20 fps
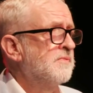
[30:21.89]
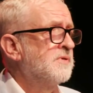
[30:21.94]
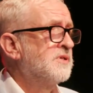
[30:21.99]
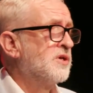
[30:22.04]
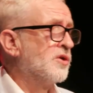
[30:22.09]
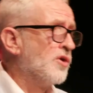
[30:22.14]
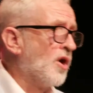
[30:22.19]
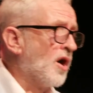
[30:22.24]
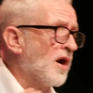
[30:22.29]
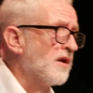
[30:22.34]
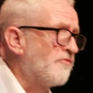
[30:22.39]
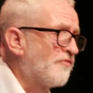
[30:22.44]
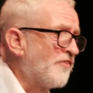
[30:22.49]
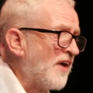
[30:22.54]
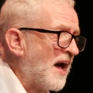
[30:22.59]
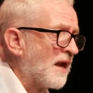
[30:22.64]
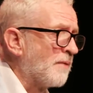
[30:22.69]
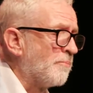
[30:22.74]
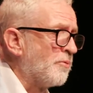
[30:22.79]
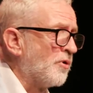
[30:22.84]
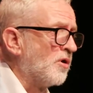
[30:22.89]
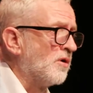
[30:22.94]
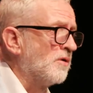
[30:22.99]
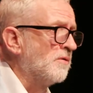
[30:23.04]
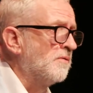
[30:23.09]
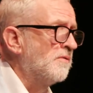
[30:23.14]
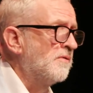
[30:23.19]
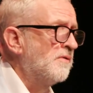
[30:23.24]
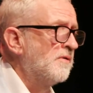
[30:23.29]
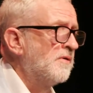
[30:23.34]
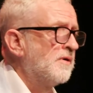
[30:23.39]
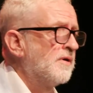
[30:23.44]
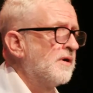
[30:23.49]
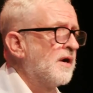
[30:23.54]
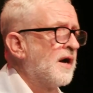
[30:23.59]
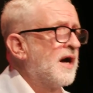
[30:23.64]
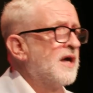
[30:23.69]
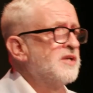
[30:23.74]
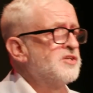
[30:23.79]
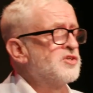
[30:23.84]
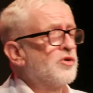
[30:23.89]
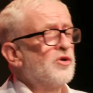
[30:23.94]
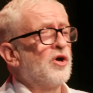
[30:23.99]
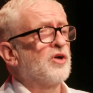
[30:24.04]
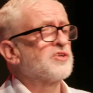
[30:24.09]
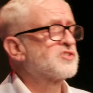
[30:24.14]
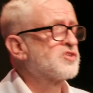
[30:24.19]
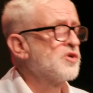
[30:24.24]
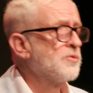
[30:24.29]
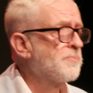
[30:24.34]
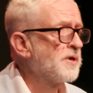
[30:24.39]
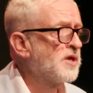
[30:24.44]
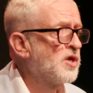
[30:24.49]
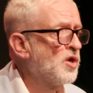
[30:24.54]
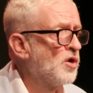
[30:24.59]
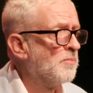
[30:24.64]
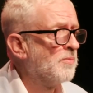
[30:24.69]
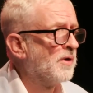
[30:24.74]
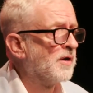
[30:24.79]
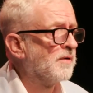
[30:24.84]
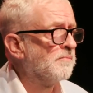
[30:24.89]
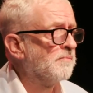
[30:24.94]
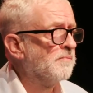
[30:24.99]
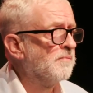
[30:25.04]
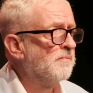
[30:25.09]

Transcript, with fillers: you're not infallible, and you're not superhuman.